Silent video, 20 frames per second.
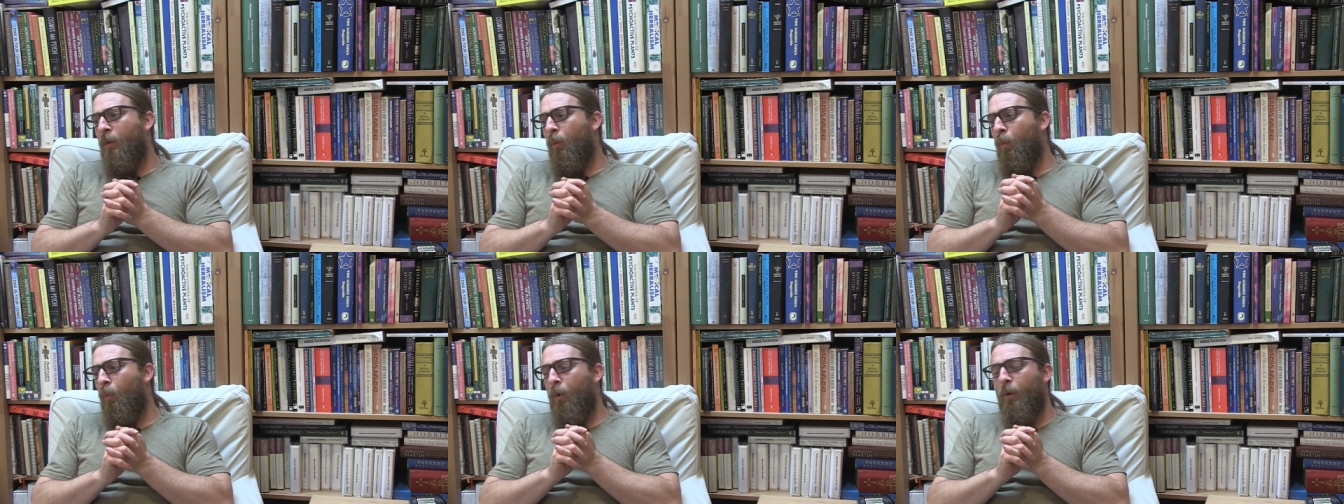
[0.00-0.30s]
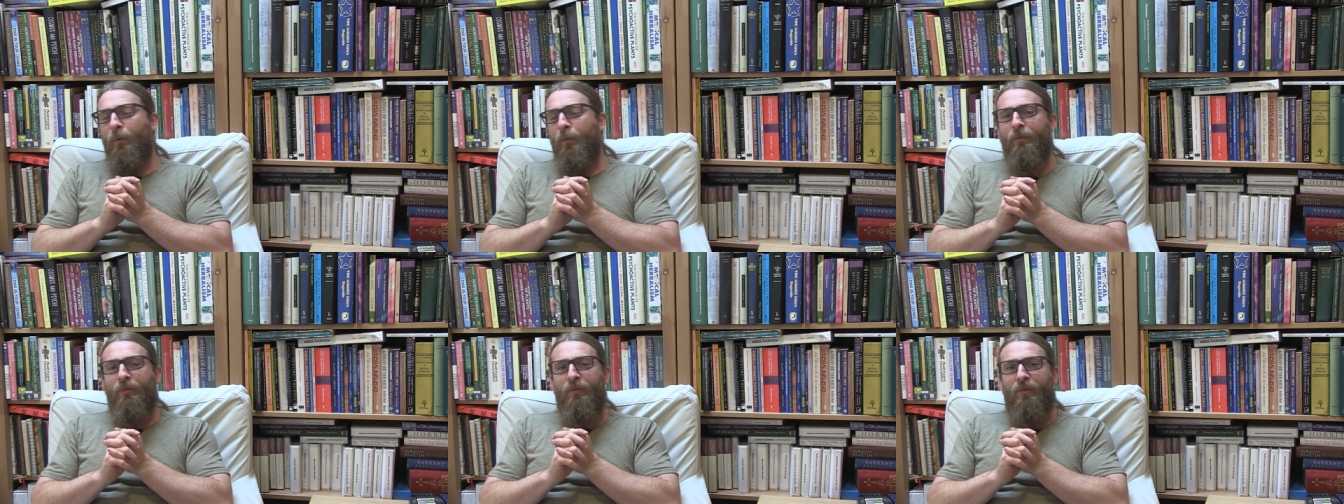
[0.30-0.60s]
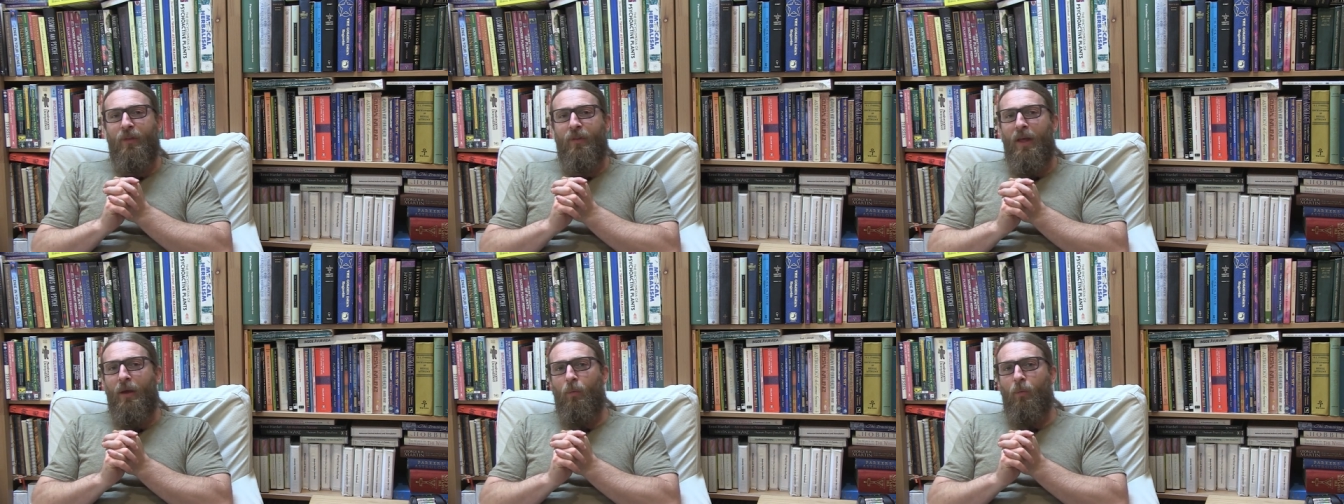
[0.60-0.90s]

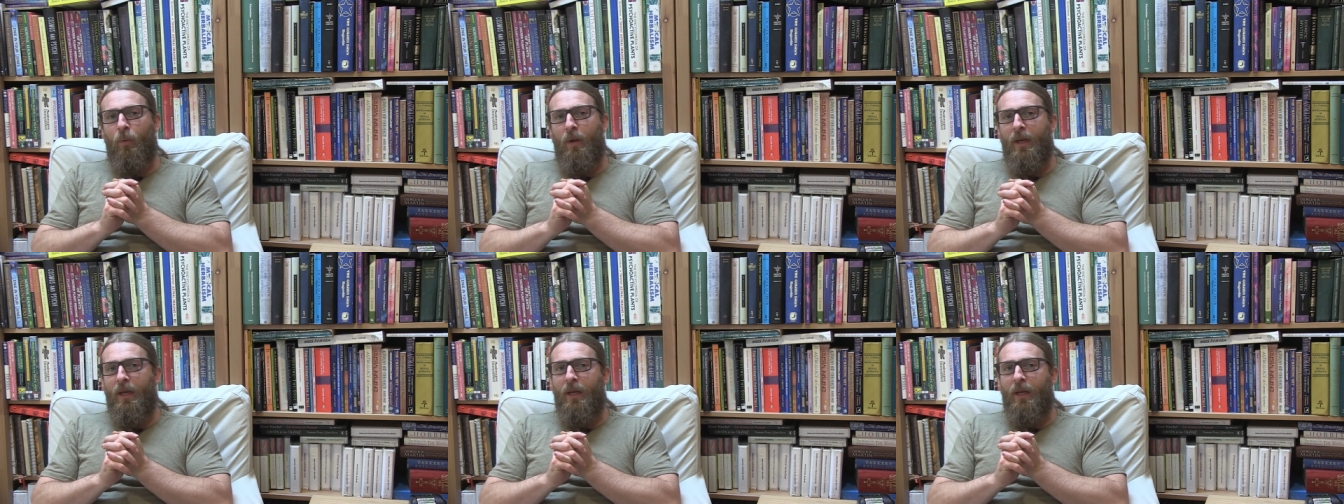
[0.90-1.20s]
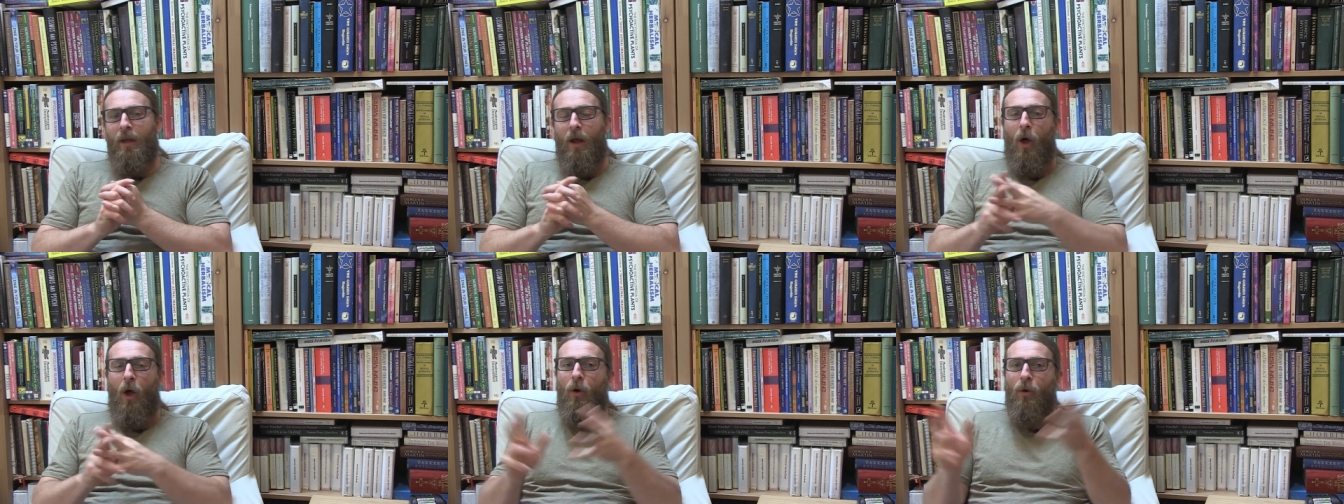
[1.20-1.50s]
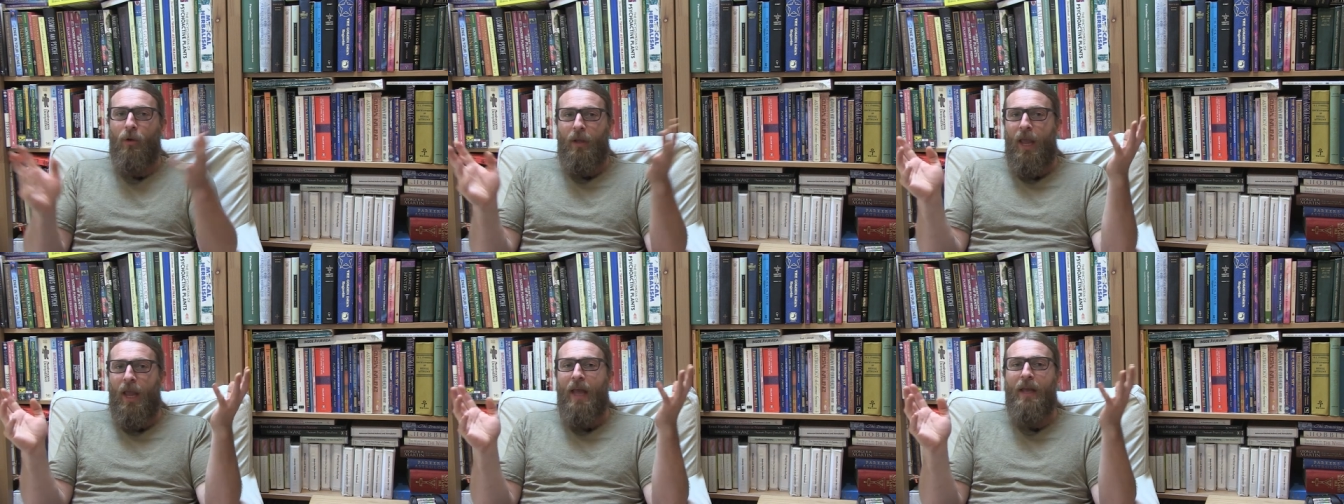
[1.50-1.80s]
wounds that we
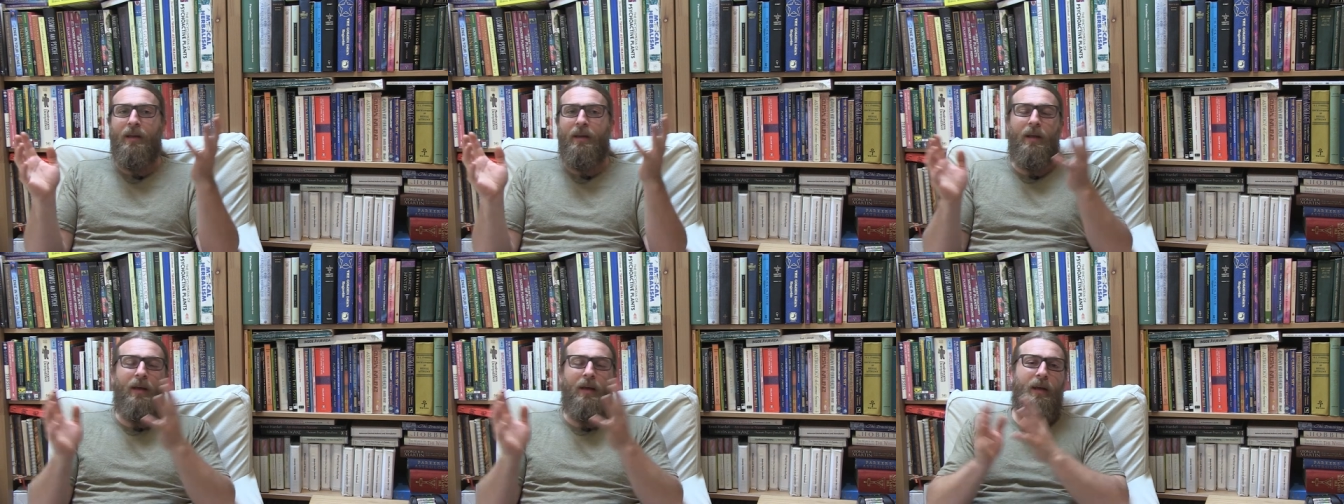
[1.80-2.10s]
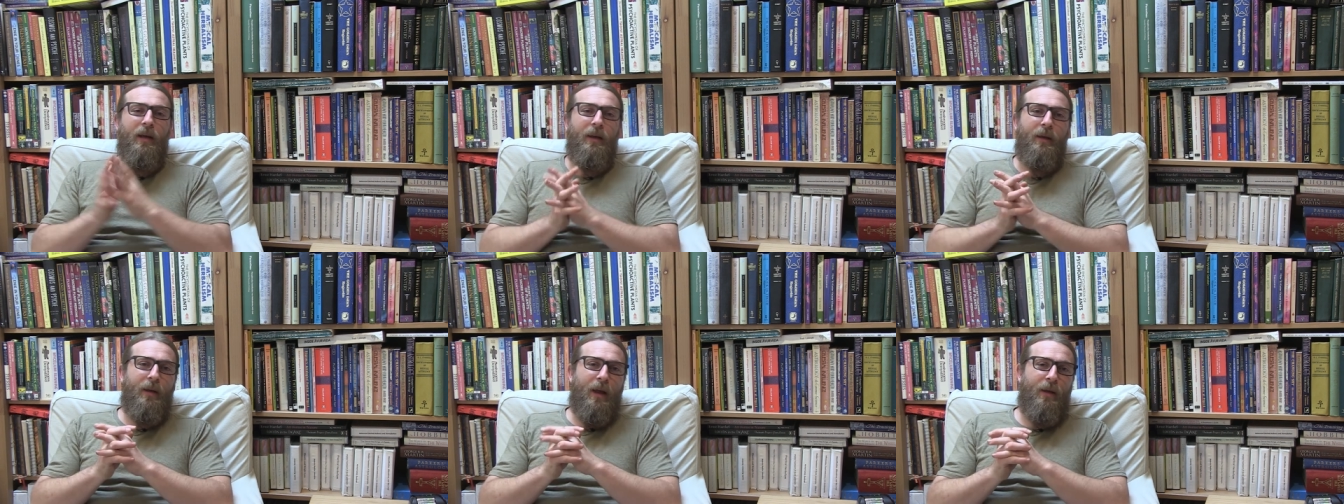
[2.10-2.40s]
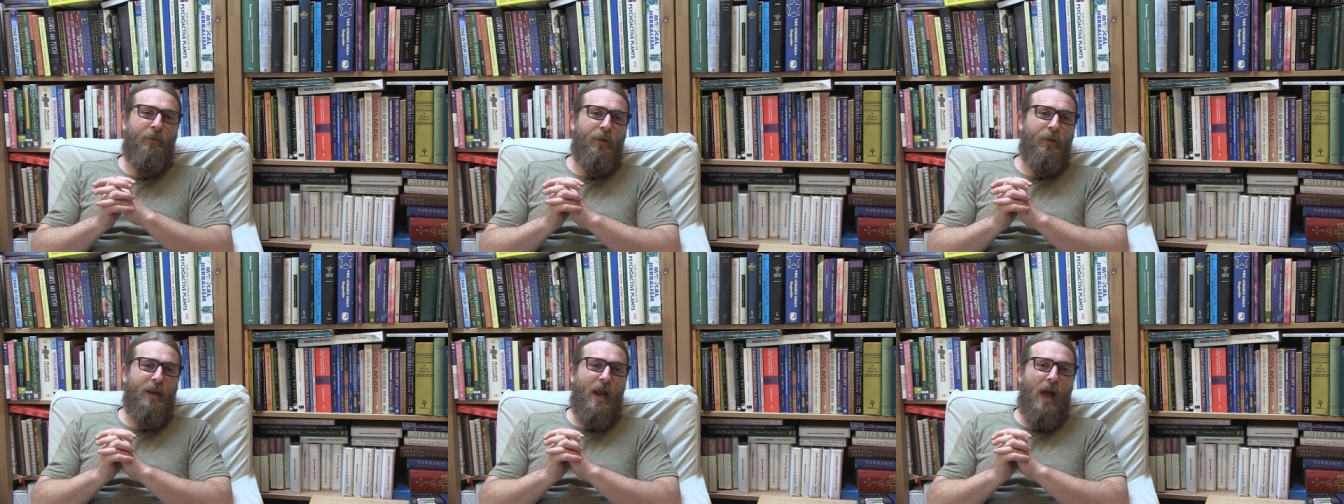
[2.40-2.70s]
all get uh,
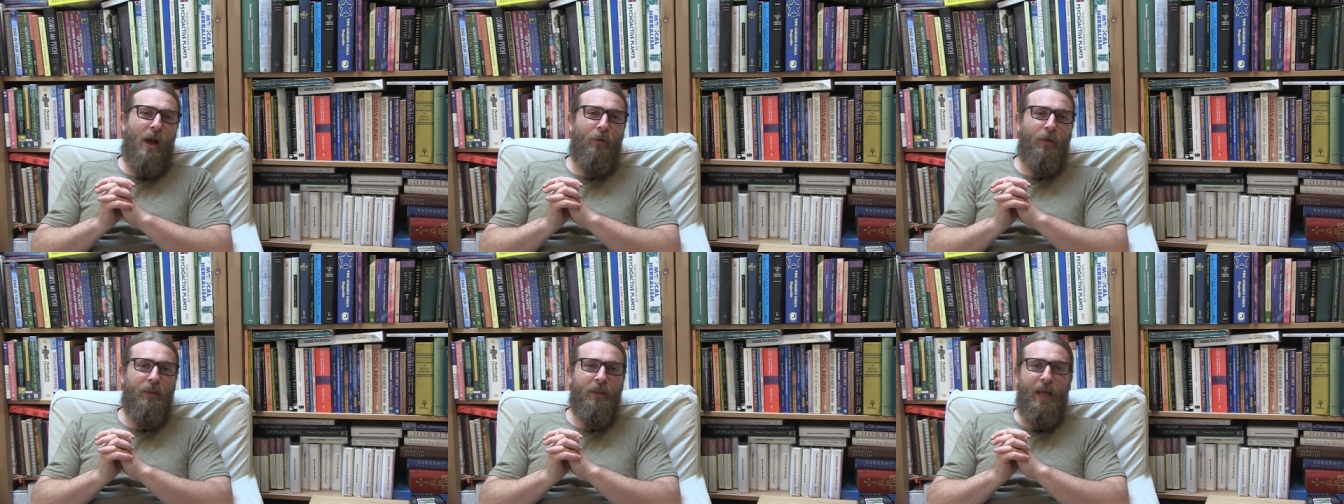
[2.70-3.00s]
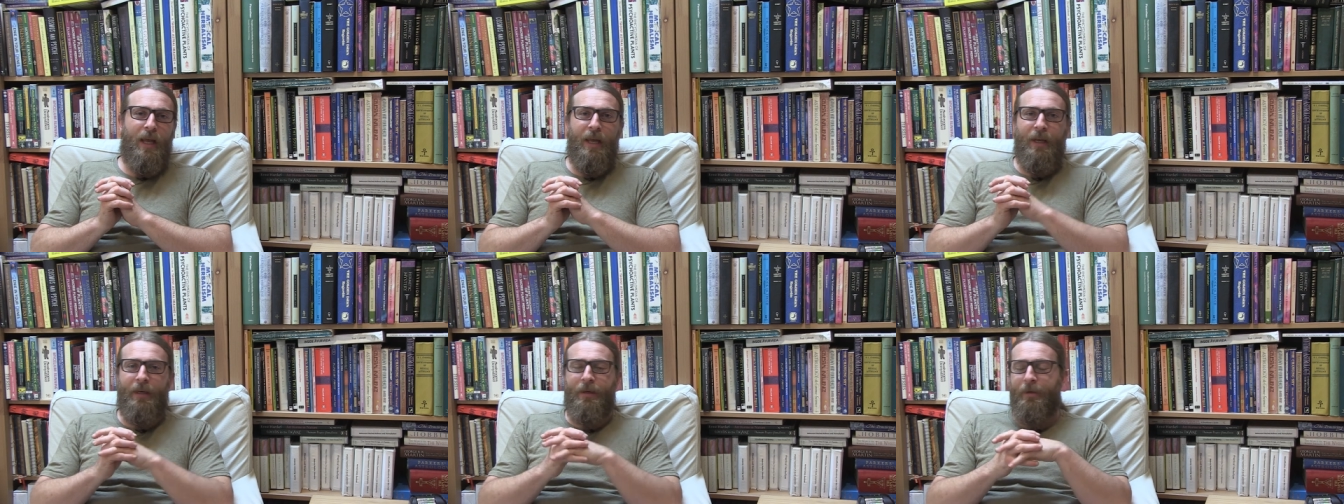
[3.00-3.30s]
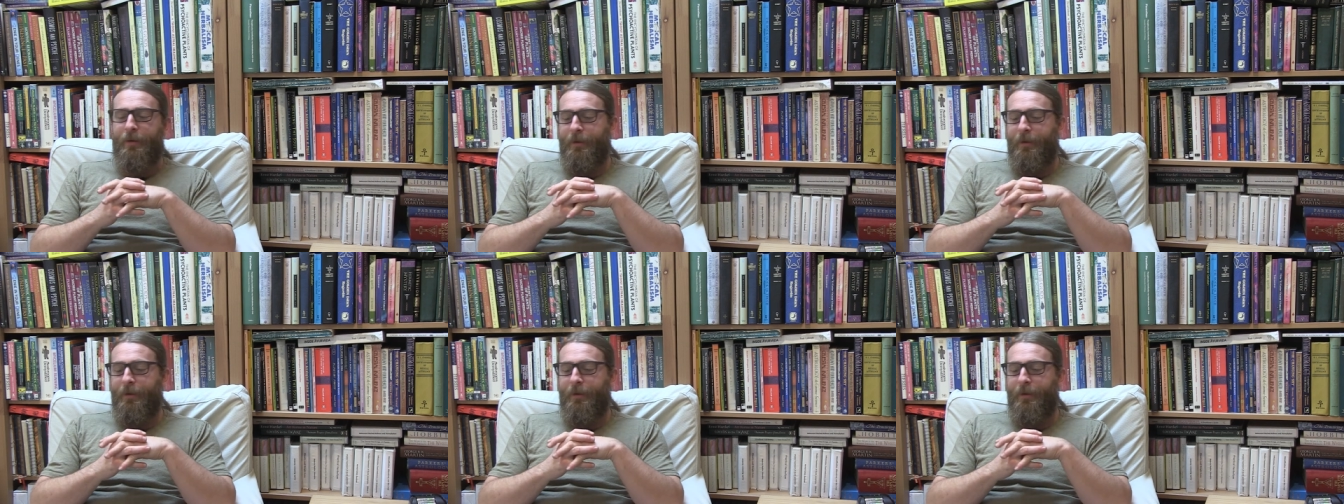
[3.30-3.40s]
every now and then.